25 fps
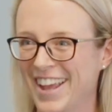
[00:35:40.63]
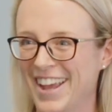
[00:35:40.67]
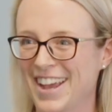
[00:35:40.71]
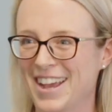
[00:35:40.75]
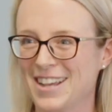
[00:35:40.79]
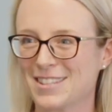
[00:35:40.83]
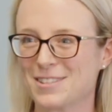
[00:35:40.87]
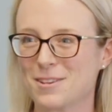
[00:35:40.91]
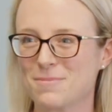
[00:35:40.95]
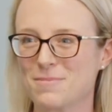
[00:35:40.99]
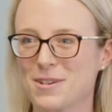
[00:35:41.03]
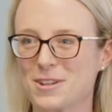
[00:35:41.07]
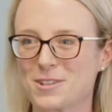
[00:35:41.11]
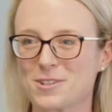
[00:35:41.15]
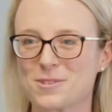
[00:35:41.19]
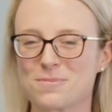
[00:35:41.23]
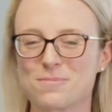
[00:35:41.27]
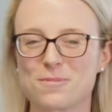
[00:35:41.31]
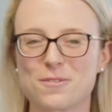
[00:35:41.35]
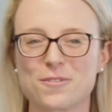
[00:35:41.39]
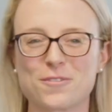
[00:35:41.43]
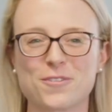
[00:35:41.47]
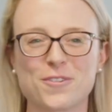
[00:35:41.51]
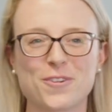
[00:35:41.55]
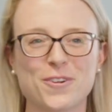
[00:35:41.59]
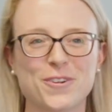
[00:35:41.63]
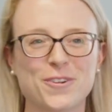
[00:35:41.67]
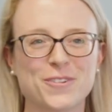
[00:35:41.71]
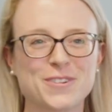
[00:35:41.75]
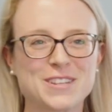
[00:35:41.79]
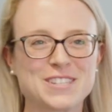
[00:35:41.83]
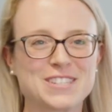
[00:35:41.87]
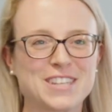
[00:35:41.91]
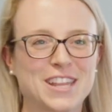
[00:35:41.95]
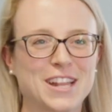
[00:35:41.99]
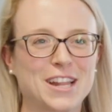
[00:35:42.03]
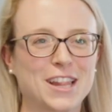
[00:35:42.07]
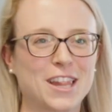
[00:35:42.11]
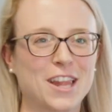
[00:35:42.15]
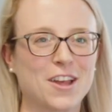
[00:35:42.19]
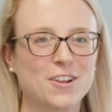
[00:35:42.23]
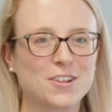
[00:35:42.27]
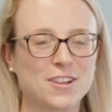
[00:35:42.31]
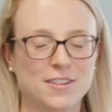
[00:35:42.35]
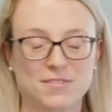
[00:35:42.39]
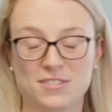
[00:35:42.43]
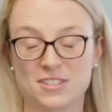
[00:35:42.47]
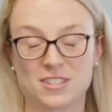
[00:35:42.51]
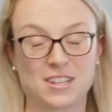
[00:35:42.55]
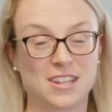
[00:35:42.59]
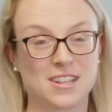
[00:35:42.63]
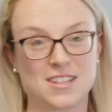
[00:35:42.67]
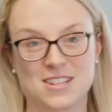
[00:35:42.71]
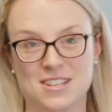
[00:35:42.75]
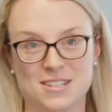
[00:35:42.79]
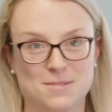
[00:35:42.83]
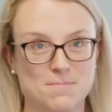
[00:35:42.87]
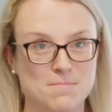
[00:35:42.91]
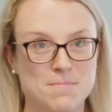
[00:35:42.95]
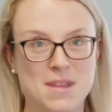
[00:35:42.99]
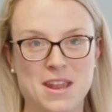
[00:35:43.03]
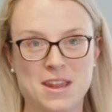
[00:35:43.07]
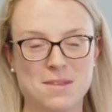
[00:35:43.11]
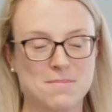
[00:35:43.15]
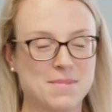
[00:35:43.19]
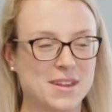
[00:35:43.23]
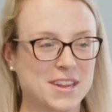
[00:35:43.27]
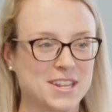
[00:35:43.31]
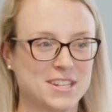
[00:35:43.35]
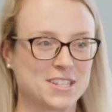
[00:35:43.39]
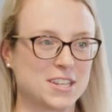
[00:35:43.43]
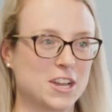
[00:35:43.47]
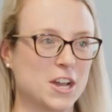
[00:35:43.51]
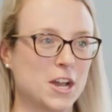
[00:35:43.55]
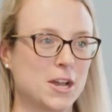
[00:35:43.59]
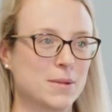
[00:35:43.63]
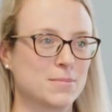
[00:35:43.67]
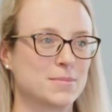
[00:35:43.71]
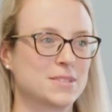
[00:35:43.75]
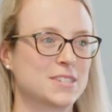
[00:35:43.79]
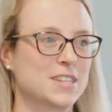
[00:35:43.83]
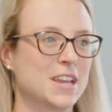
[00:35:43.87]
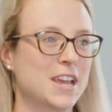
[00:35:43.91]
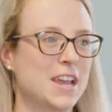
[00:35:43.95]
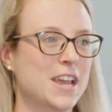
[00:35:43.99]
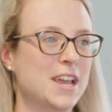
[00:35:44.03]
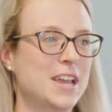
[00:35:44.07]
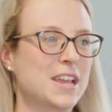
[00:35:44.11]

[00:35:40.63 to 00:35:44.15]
As I mentioned before, I've seen this many times.